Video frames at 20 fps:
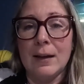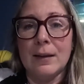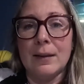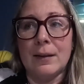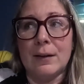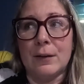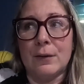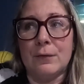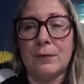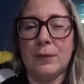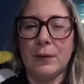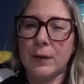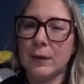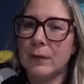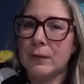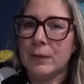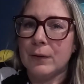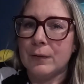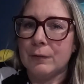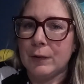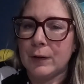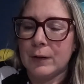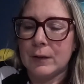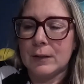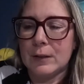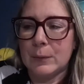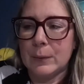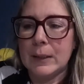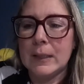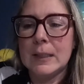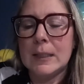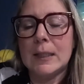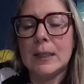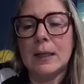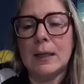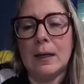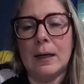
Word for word: They're very, very, very sweet.